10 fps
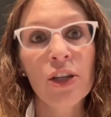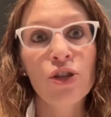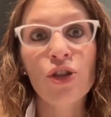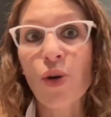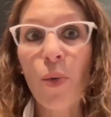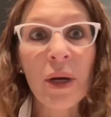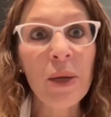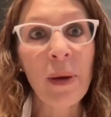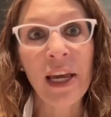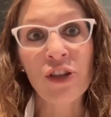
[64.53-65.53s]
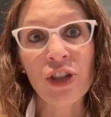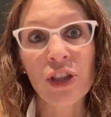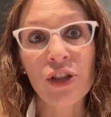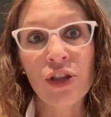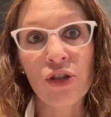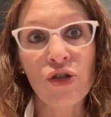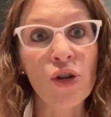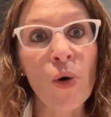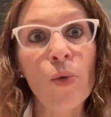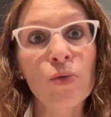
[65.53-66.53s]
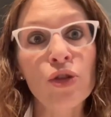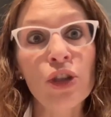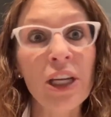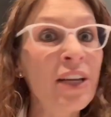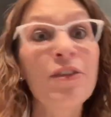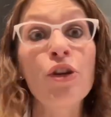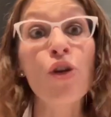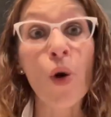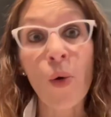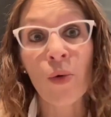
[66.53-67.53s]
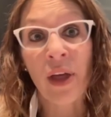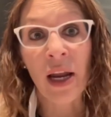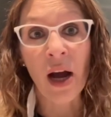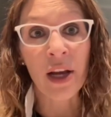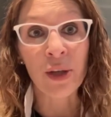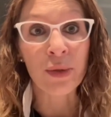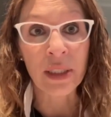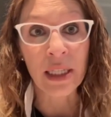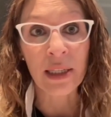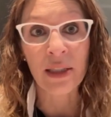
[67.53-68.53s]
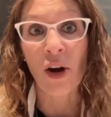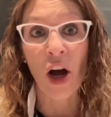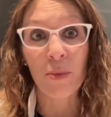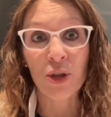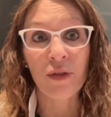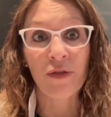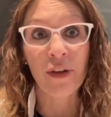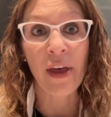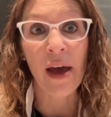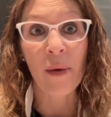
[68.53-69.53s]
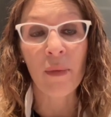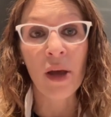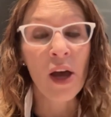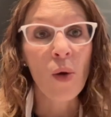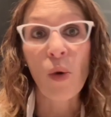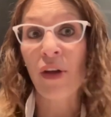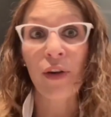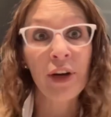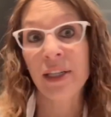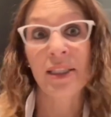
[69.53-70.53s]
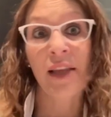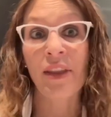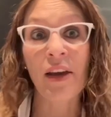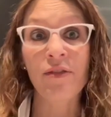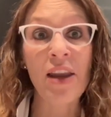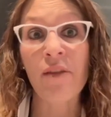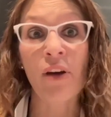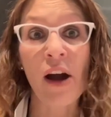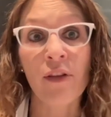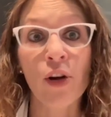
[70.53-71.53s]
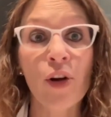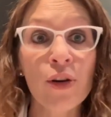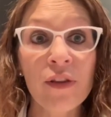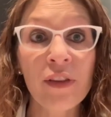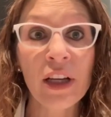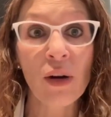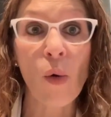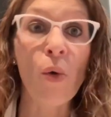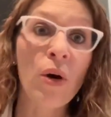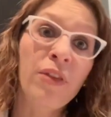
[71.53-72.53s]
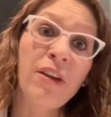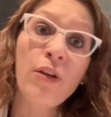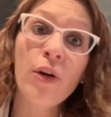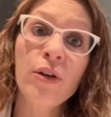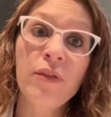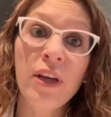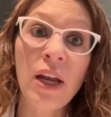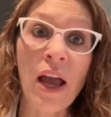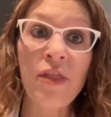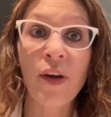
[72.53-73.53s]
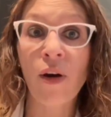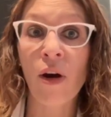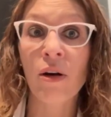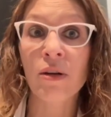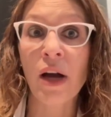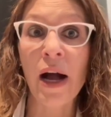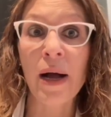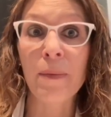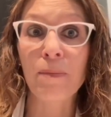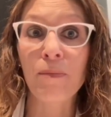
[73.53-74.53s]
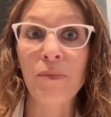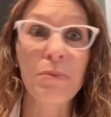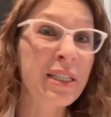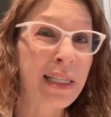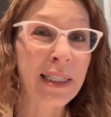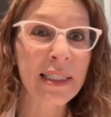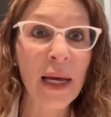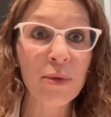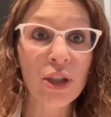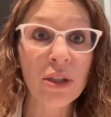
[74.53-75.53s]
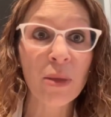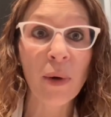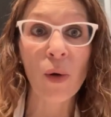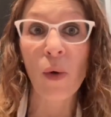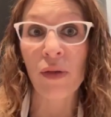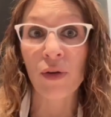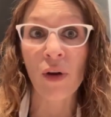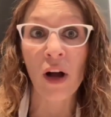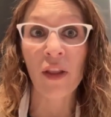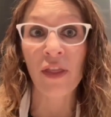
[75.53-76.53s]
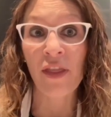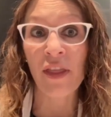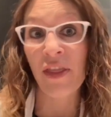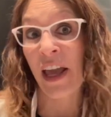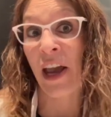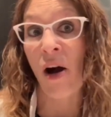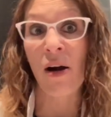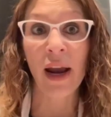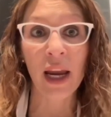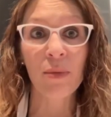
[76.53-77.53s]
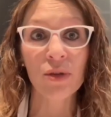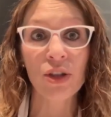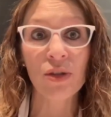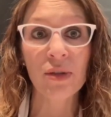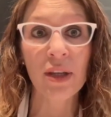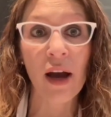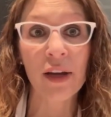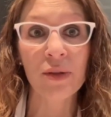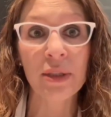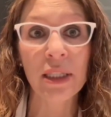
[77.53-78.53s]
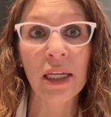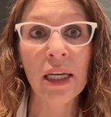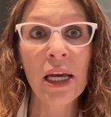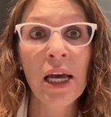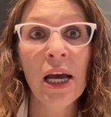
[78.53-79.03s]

so many patients don't even know that IUC is an option for them, whether it's that they've never ever heard of it or they've heard of it and there are misconceptions about whether or not they are able to use the IUC.